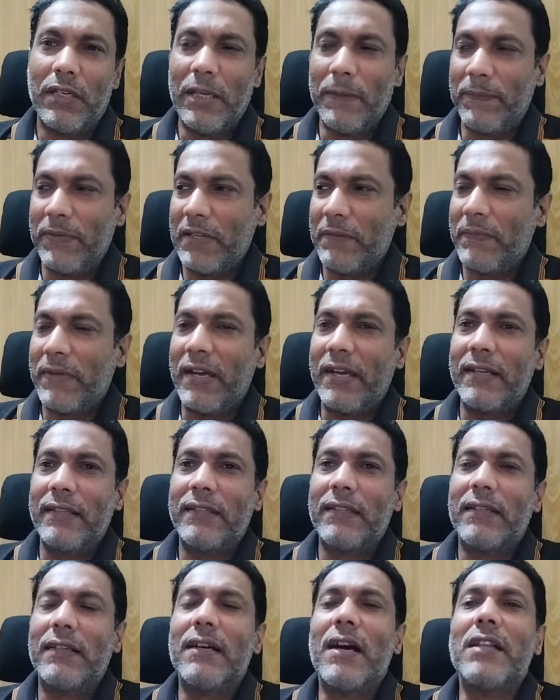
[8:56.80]

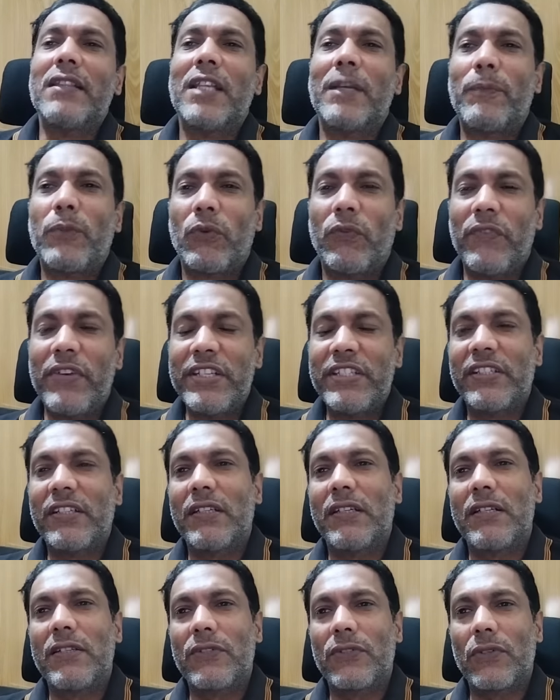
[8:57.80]
implement the other
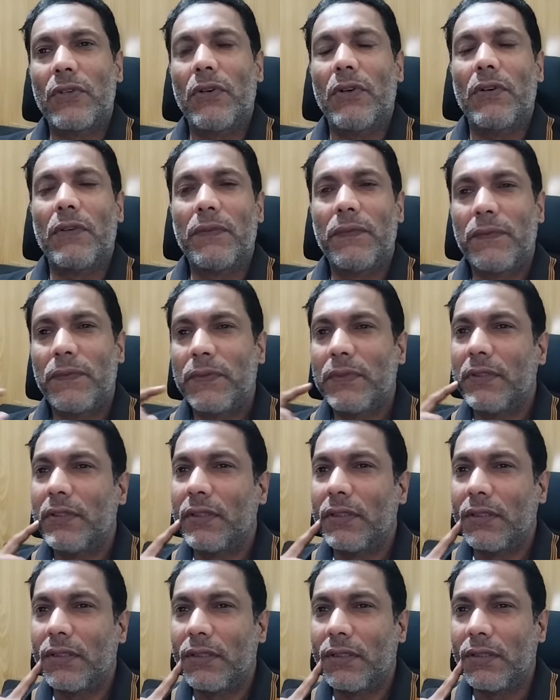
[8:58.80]
provisions of
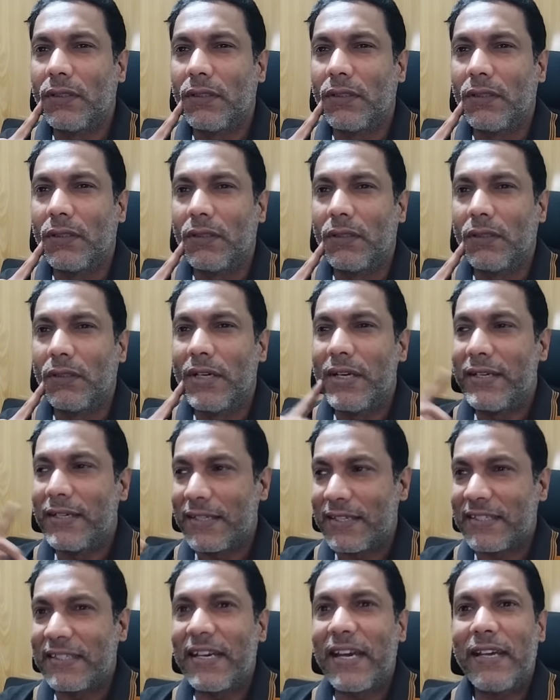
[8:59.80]
the
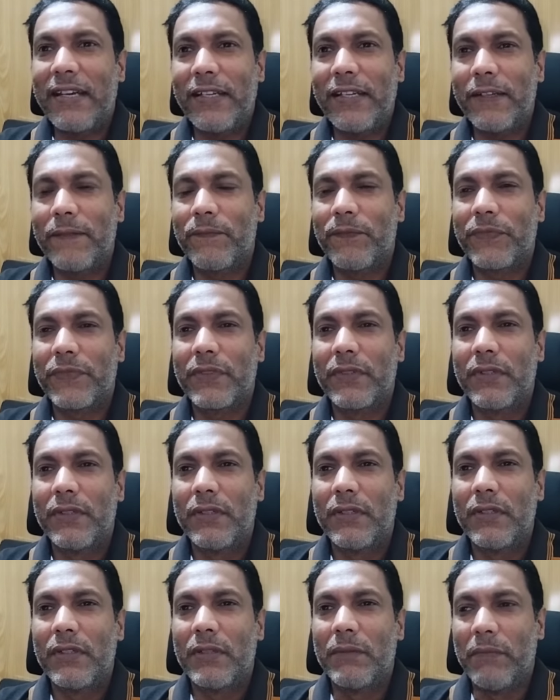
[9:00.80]
understanding
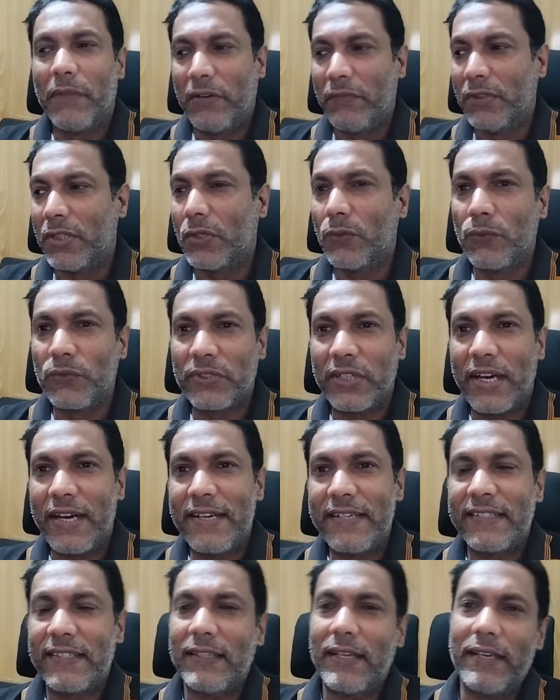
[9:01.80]
between the two
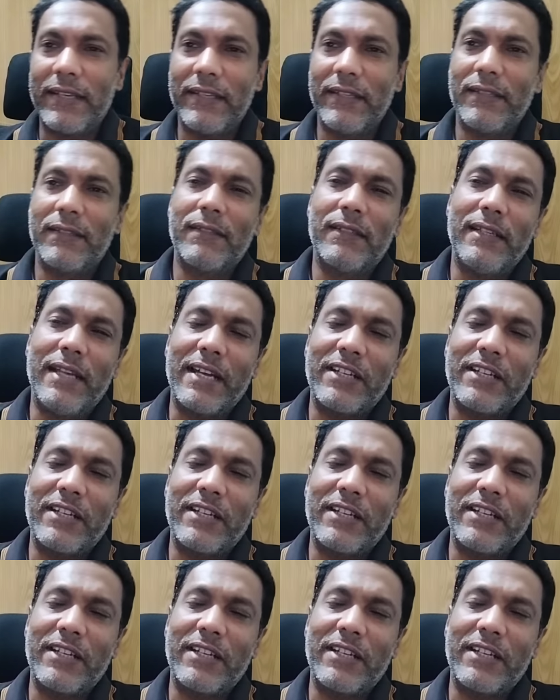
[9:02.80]
sides, like